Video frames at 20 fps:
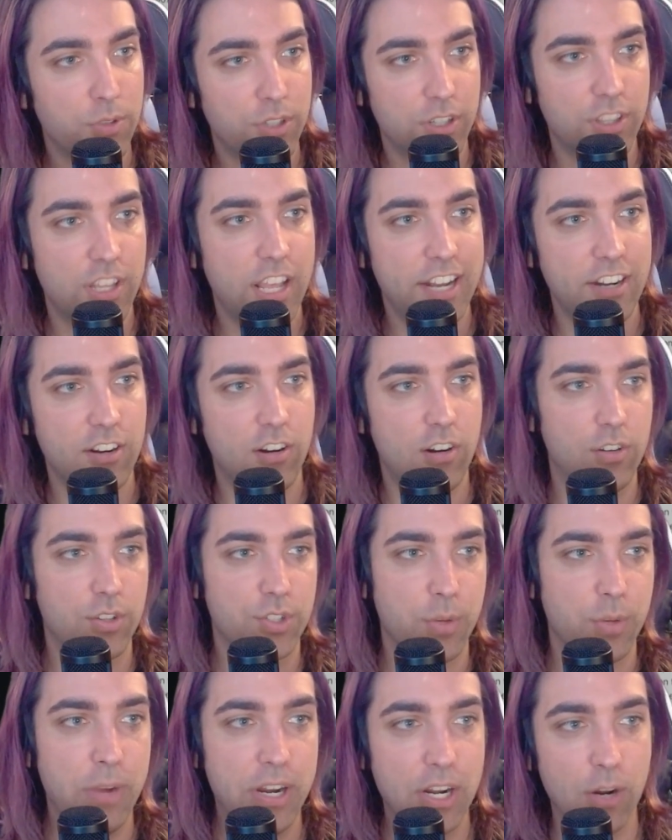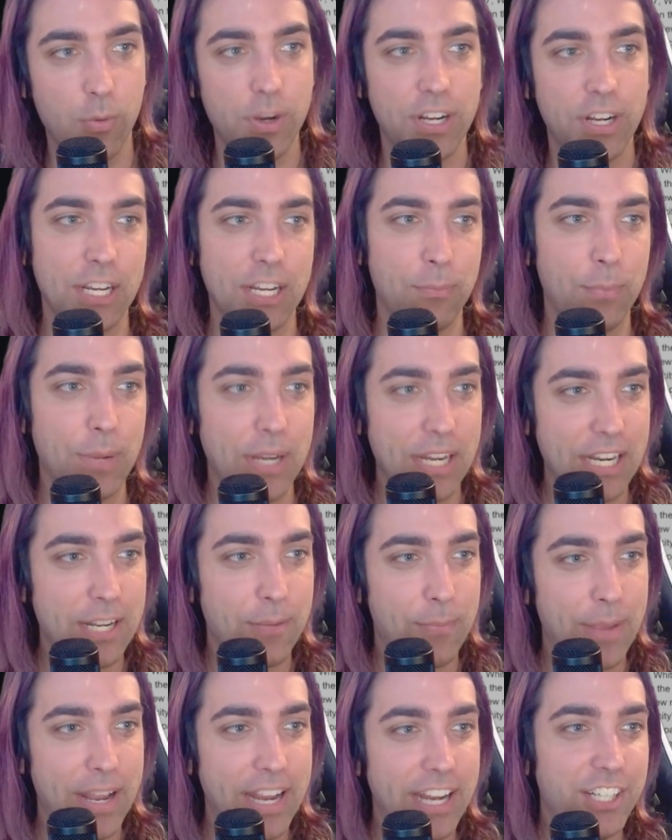online also made a Wikipedia
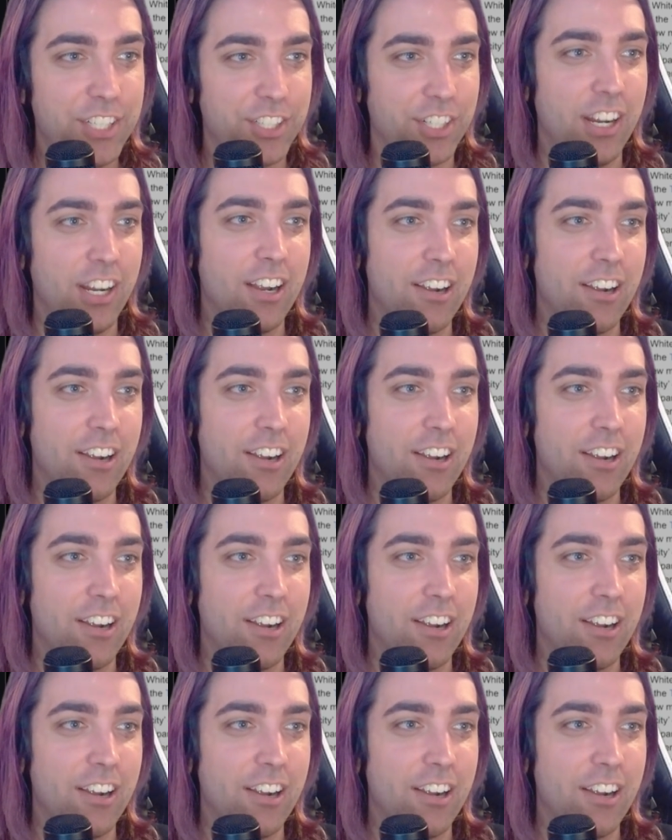page